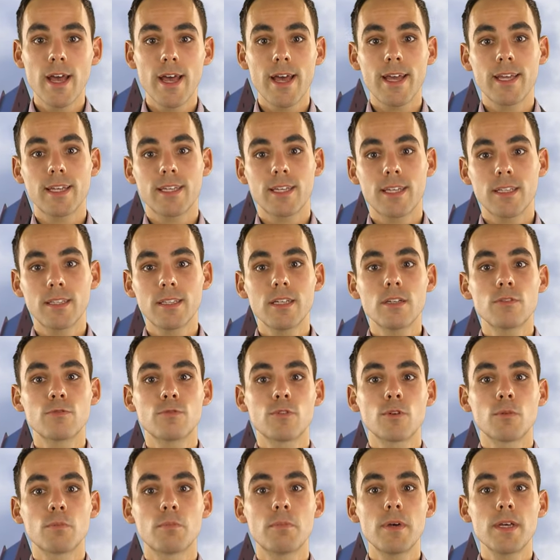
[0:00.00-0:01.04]
and can
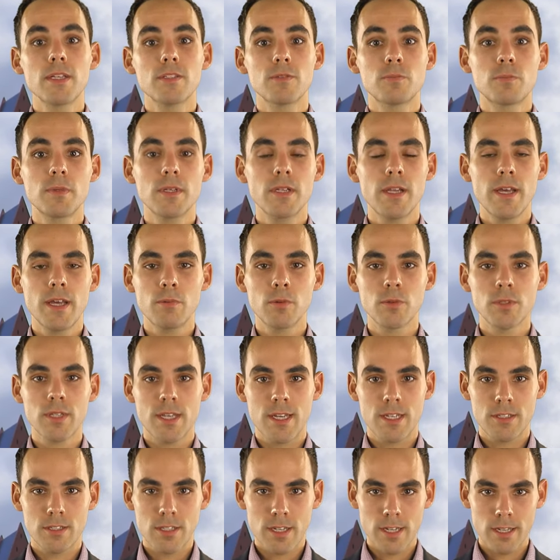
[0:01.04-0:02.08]
therefore best be labeled
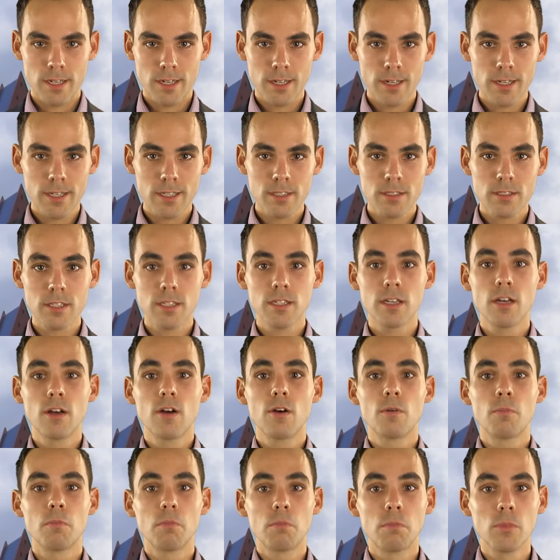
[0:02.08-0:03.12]
as eclectic,
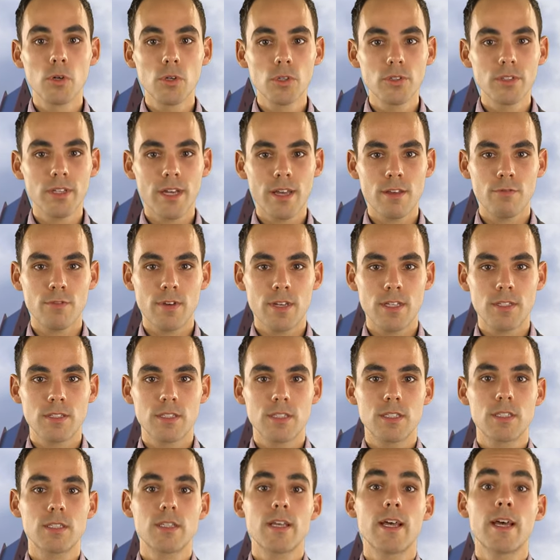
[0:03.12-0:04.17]

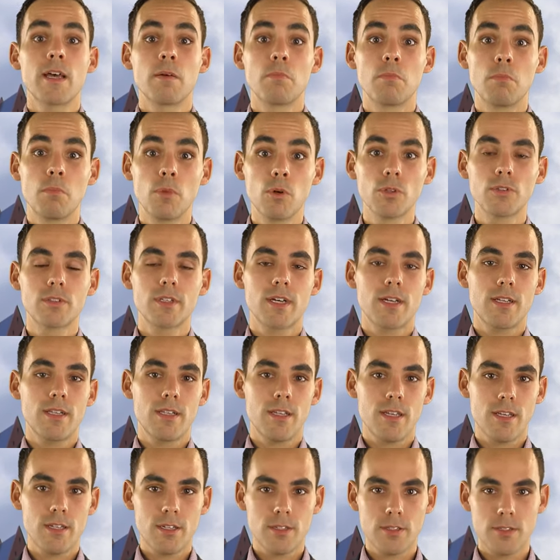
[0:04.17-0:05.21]
multifaceted, and
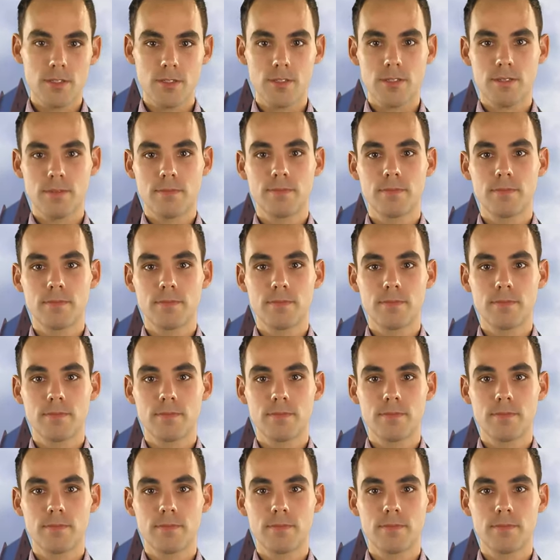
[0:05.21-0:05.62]
multi-layered.